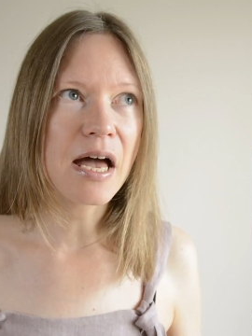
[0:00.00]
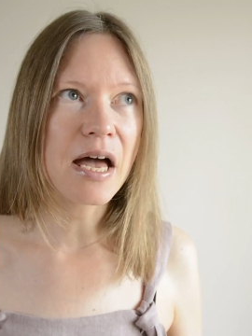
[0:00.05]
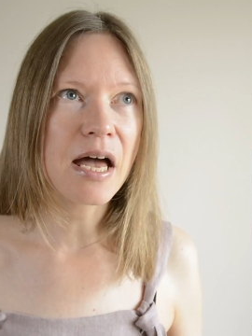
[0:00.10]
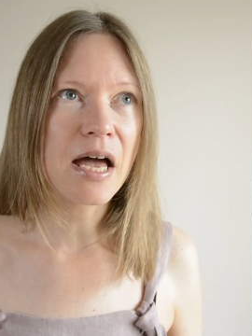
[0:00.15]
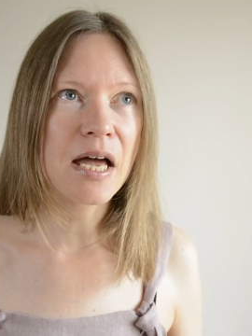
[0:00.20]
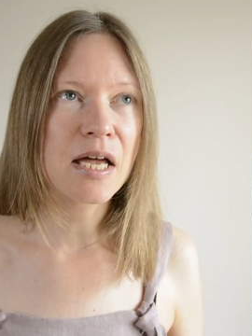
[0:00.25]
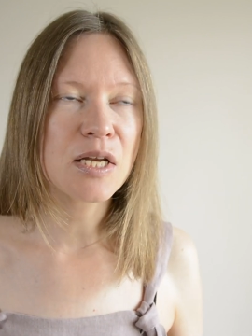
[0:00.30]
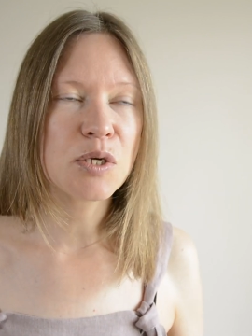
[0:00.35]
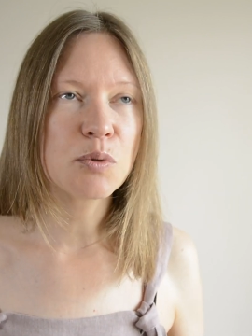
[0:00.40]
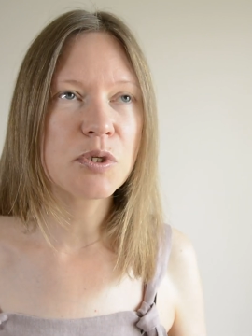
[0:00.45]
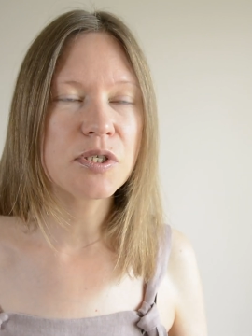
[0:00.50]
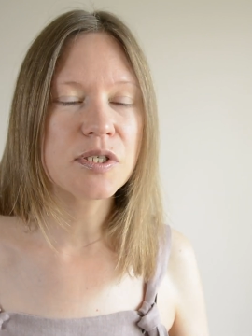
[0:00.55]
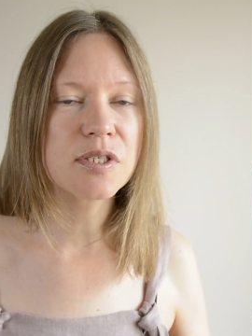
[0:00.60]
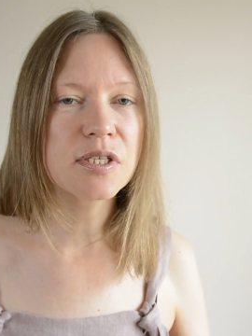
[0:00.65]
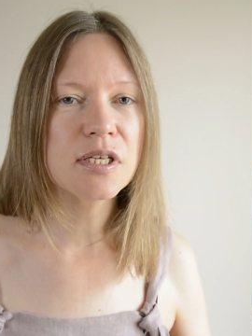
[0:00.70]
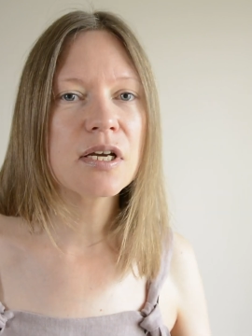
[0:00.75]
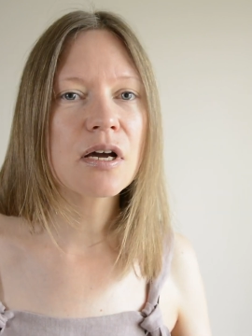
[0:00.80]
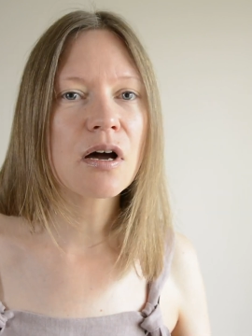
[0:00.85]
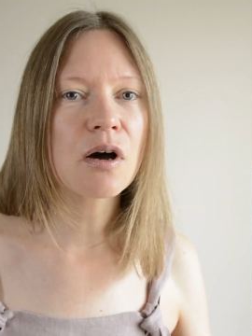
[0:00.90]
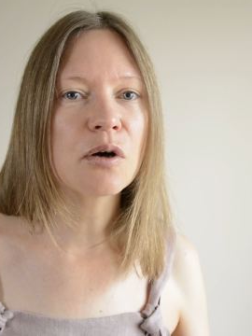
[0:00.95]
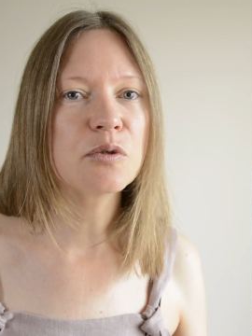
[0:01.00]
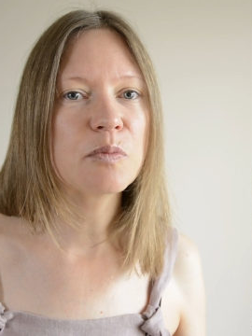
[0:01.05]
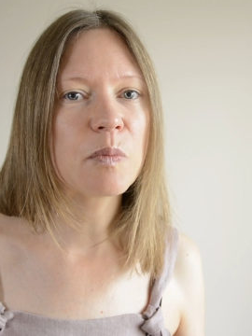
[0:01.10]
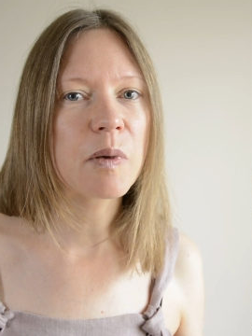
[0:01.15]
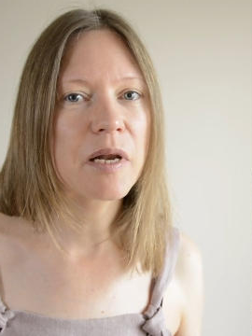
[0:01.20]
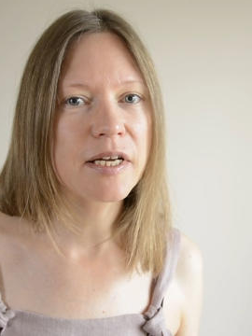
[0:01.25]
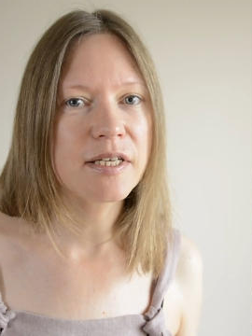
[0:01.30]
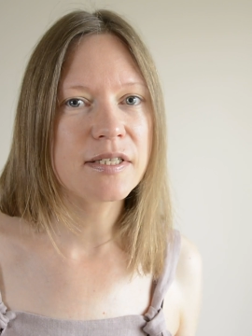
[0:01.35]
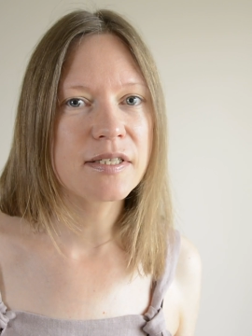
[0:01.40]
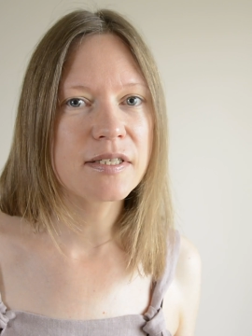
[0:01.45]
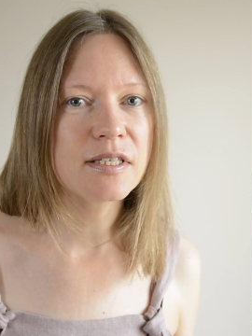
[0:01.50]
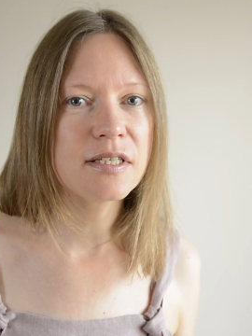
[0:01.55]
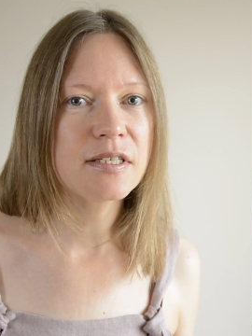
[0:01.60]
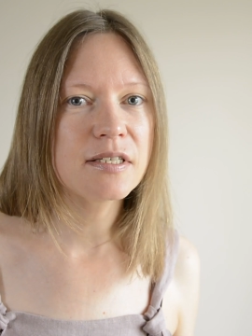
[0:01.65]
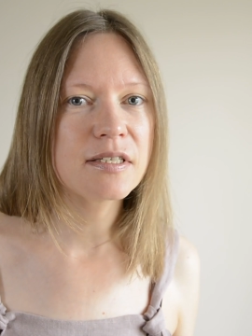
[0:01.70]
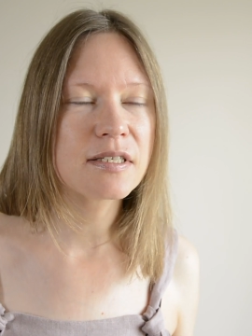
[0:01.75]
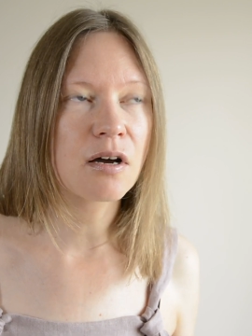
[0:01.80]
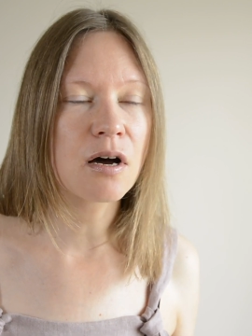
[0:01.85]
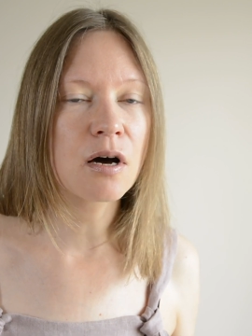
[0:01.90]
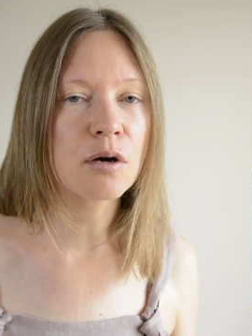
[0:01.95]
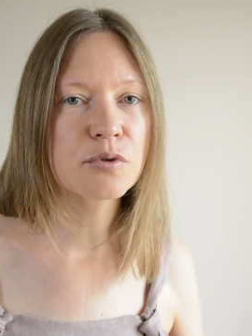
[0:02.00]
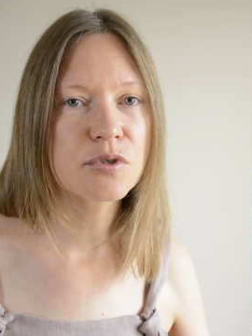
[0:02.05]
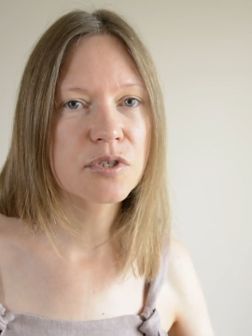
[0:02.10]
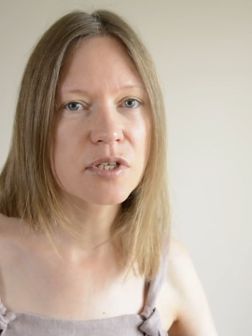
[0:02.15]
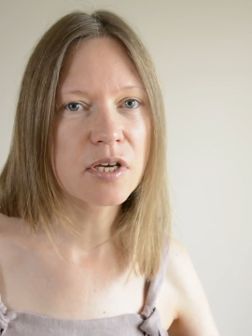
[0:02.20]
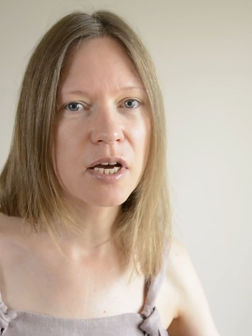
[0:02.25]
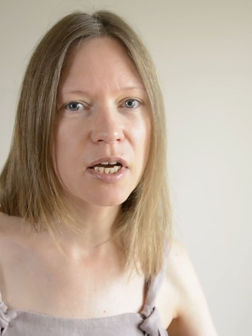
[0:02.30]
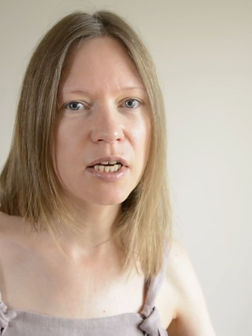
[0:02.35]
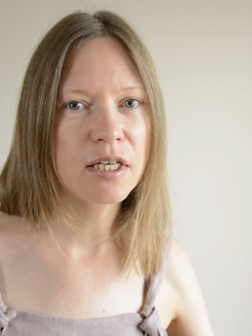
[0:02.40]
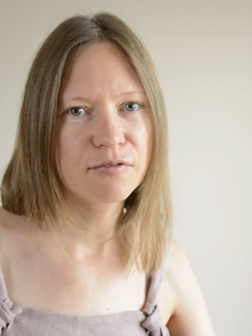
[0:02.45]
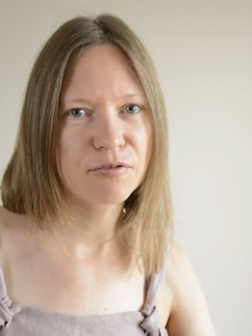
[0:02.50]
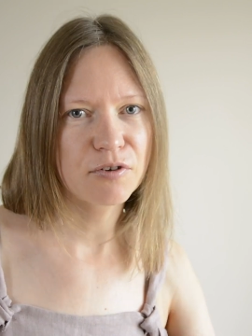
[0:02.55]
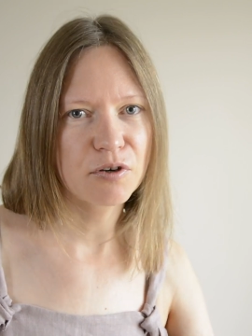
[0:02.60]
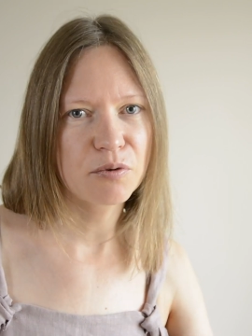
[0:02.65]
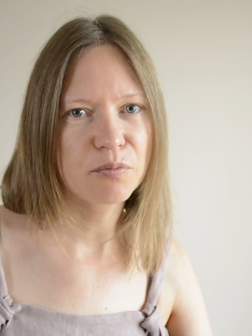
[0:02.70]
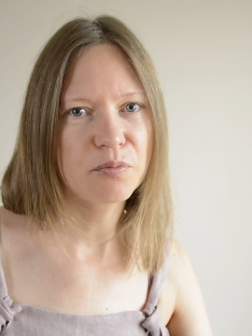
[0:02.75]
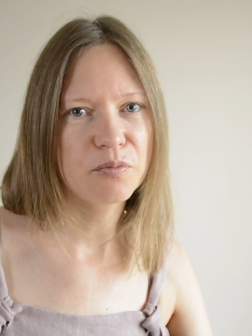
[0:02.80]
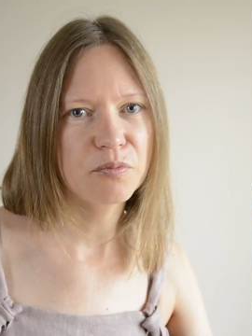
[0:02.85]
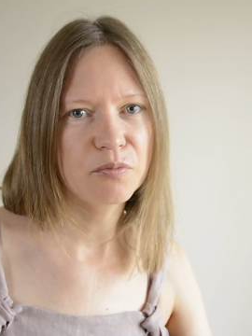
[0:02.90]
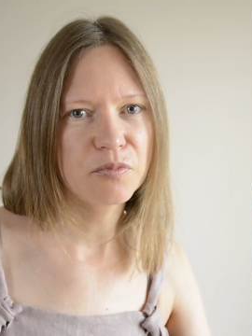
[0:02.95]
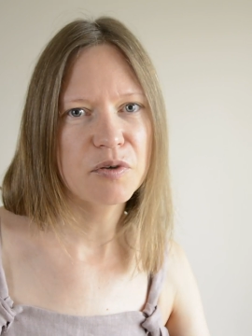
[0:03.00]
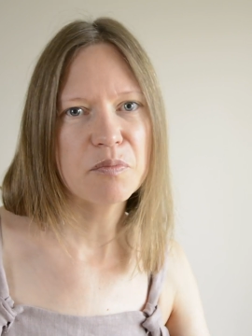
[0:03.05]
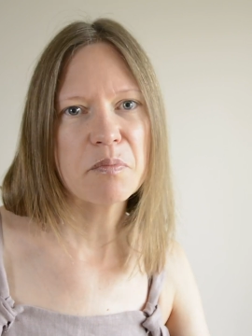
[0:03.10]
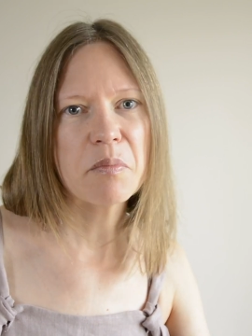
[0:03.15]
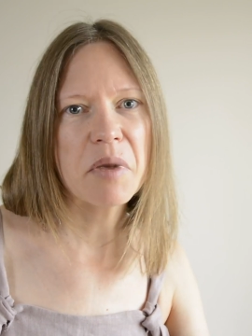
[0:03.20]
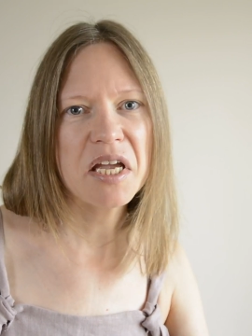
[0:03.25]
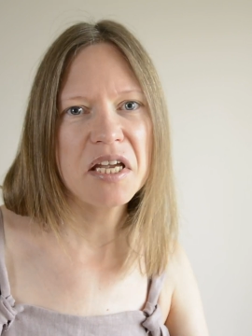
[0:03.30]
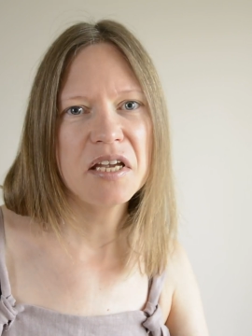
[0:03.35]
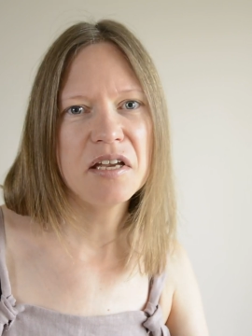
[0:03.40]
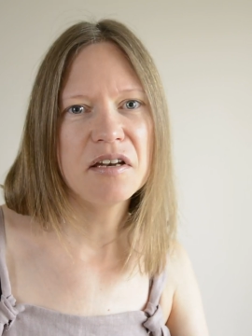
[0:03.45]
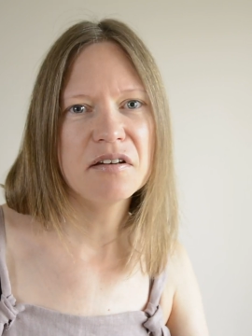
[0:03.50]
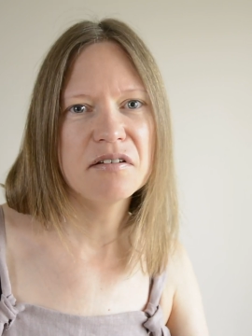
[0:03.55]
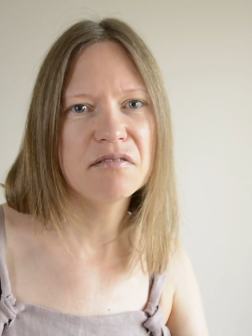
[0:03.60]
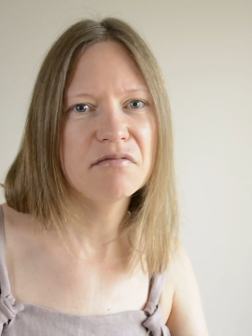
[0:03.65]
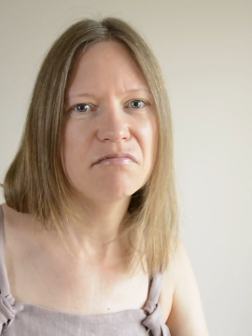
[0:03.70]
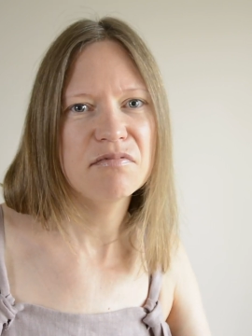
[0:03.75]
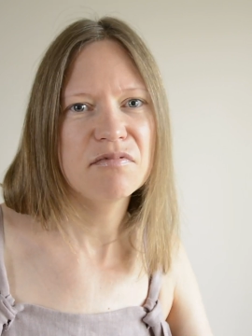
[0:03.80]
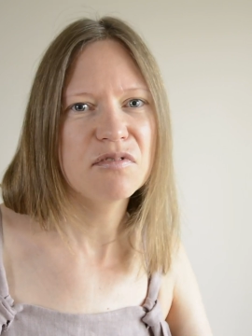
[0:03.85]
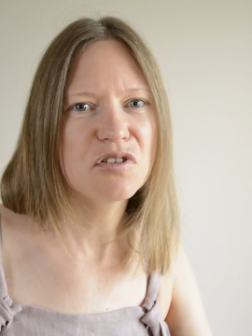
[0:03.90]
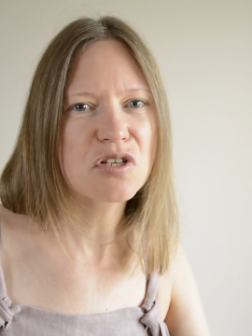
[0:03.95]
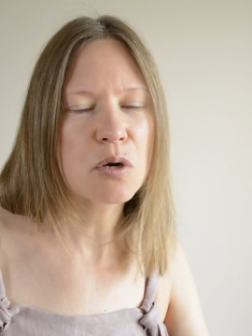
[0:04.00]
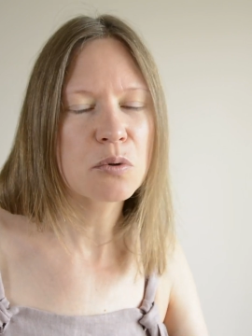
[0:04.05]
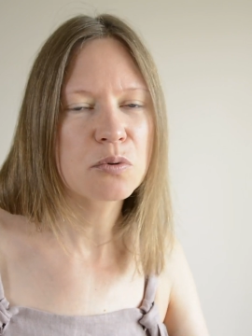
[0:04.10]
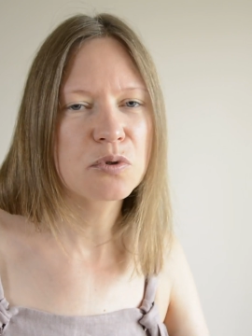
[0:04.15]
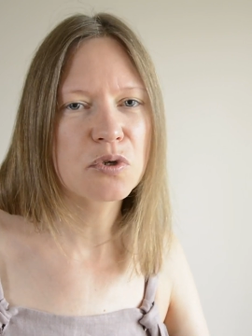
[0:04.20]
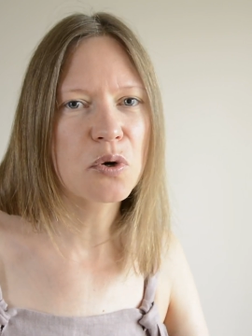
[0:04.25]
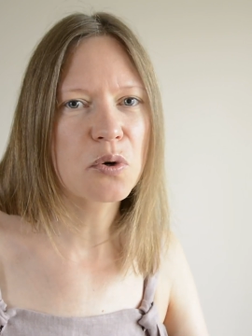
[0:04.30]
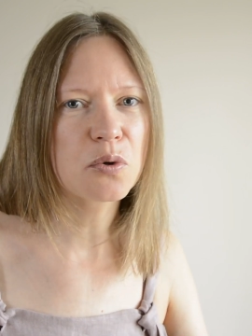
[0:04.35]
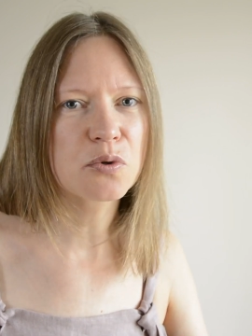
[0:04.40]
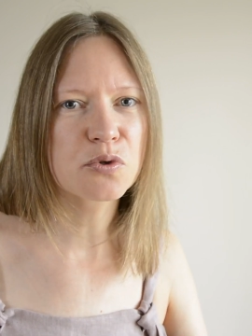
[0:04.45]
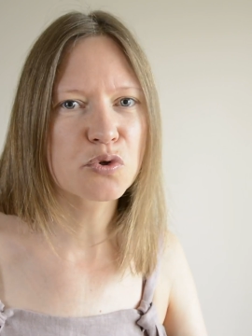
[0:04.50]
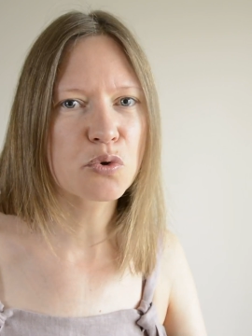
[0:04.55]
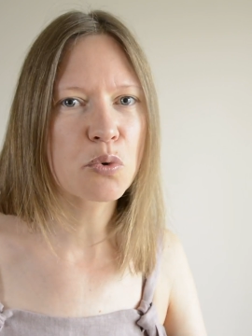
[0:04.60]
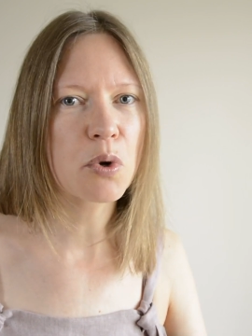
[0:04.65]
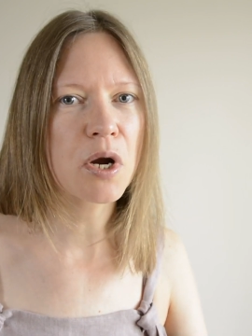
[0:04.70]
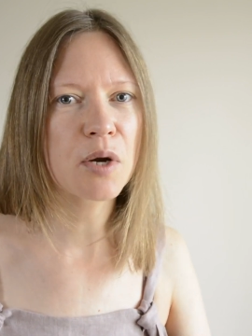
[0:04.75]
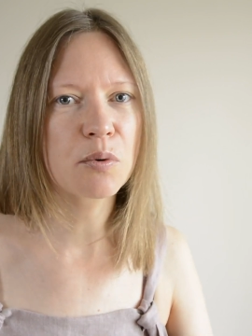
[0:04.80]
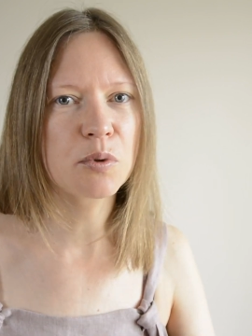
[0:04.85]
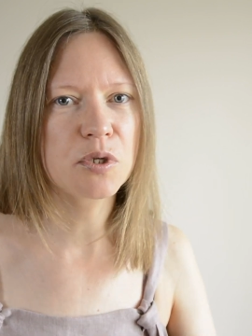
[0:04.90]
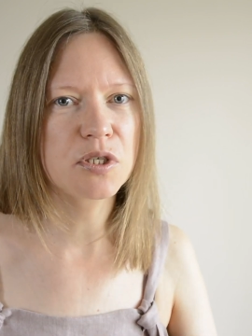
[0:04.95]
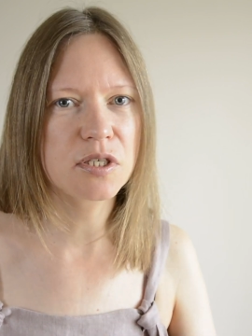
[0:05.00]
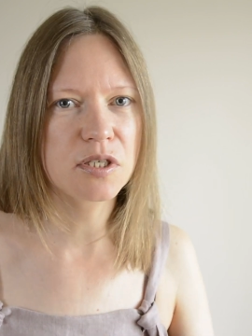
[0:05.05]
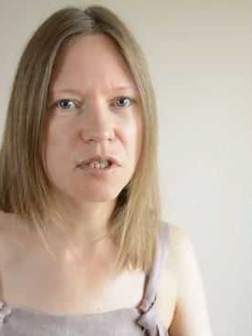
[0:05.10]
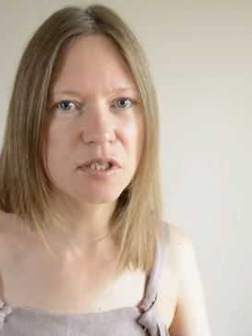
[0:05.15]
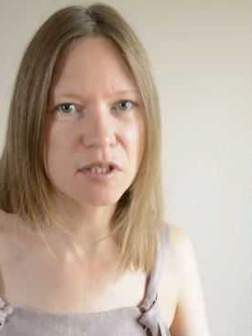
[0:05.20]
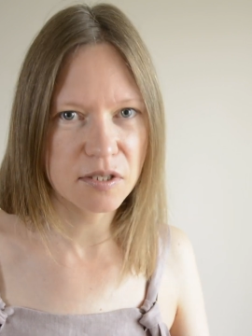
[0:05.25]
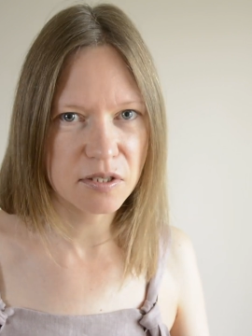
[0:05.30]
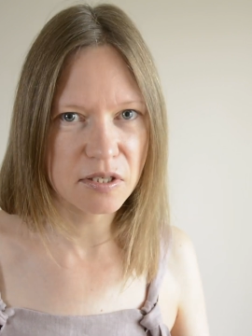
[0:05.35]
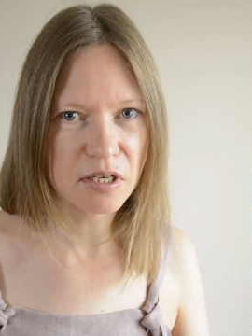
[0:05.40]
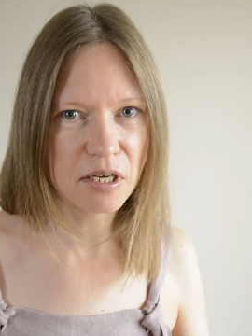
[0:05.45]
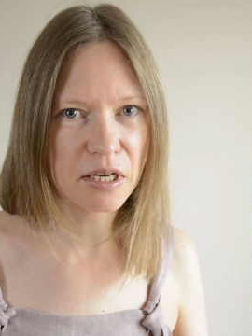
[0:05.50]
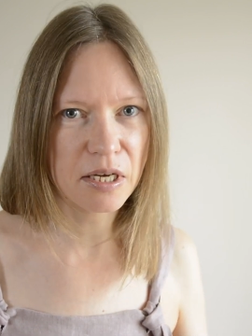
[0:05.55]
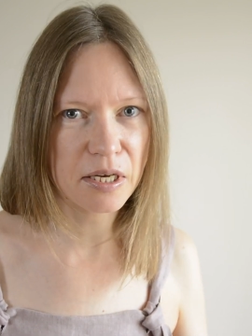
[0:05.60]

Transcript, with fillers: and we seek out places outside from the main town hall square, which is